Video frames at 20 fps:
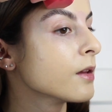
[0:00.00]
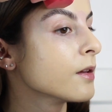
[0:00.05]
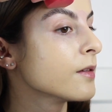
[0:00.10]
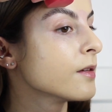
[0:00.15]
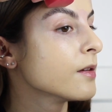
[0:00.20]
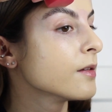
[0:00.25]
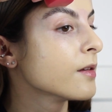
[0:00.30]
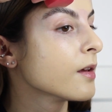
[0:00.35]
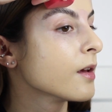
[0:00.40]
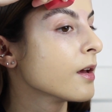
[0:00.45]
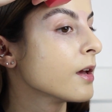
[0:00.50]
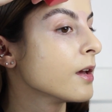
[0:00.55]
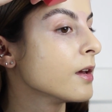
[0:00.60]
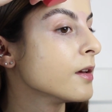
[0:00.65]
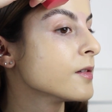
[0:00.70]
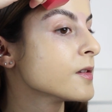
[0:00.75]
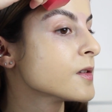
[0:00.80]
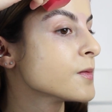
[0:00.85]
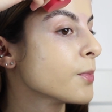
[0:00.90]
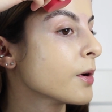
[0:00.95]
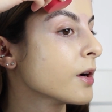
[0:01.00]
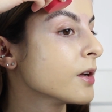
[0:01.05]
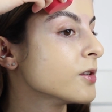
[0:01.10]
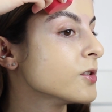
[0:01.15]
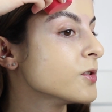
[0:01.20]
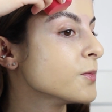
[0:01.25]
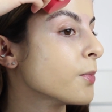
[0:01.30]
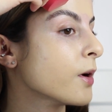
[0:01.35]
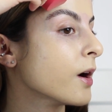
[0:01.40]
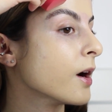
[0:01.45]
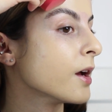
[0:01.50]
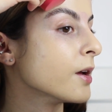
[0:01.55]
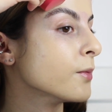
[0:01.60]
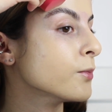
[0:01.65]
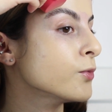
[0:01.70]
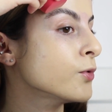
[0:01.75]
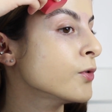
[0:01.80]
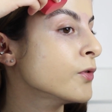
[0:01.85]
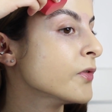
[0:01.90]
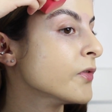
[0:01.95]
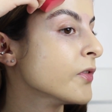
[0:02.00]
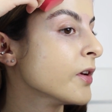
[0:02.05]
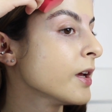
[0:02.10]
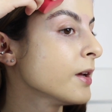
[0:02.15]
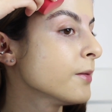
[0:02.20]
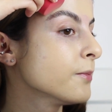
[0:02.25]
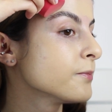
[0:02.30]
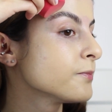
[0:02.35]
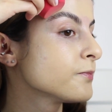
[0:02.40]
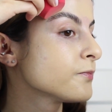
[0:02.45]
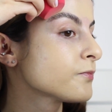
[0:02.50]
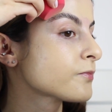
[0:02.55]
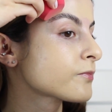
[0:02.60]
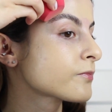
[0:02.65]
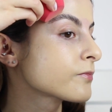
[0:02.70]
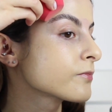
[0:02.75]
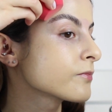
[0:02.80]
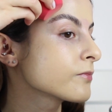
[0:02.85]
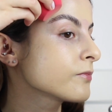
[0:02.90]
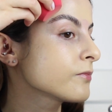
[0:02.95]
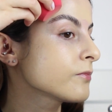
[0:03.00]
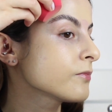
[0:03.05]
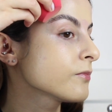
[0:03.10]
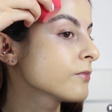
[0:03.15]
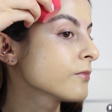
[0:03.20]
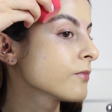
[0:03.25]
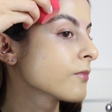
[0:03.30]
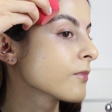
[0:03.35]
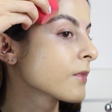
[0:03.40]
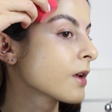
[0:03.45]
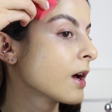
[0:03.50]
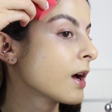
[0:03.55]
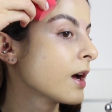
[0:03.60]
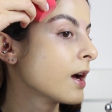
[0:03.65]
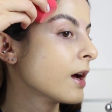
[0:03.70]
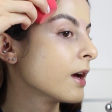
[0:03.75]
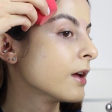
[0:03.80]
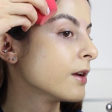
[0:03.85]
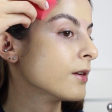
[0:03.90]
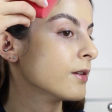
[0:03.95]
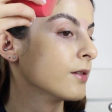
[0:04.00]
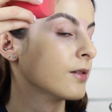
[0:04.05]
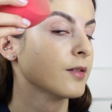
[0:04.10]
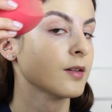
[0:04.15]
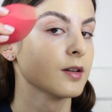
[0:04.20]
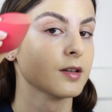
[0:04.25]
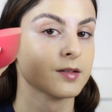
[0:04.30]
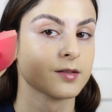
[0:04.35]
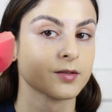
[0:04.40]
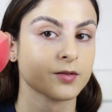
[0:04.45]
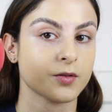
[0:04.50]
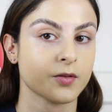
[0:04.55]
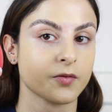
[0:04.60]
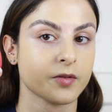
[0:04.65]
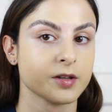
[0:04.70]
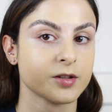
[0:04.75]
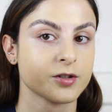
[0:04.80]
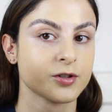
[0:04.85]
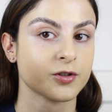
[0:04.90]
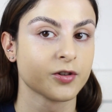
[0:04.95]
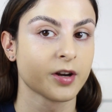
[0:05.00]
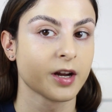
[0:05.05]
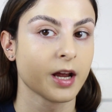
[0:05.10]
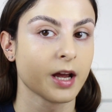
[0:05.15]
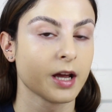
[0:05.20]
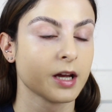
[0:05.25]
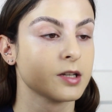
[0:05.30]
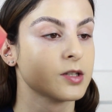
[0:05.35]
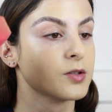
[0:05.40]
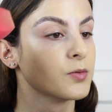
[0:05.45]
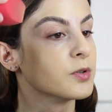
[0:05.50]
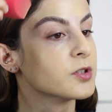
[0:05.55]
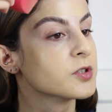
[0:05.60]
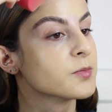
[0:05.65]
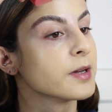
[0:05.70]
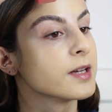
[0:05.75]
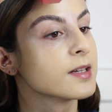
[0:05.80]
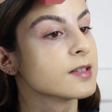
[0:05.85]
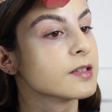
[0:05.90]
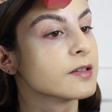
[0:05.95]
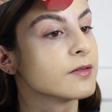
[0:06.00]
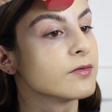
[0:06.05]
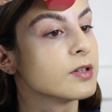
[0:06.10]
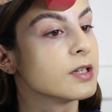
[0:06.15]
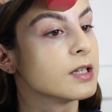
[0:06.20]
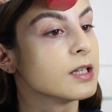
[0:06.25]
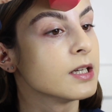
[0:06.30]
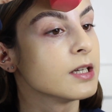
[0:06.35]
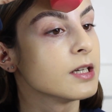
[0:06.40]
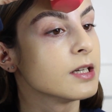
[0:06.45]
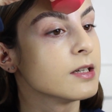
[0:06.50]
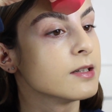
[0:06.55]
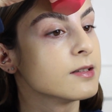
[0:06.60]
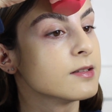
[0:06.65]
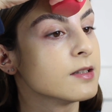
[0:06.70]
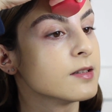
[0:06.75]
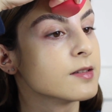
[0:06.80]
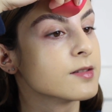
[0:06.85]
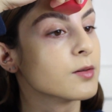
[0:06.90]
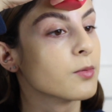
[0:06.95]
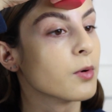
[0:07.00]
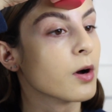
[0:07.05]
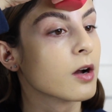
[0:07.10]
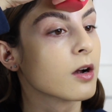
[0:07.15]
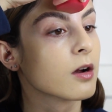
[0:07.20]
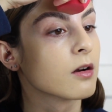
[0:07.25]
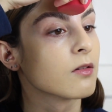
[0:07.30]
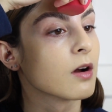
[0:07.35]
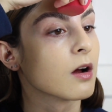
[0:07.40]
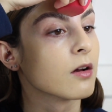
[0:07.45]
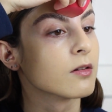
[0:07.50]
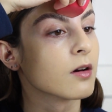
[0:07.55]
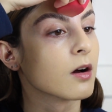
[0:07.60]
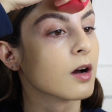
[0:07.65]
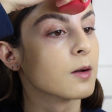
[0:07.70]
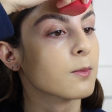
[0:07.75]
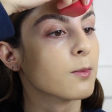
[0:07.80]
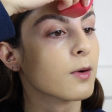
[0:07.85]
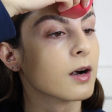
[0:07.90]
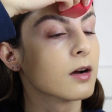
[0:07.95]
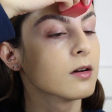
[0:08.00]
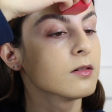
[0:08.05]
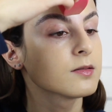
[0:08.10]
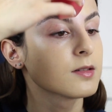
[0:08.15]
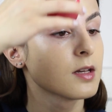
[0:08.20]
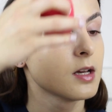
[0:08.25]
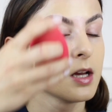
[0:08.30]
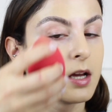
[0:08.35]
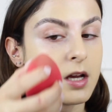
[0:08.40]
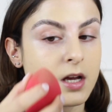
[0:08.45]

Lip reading: This is a sponge by Morphe and it's got this straight edge which makes it really easy to work around eyebrows.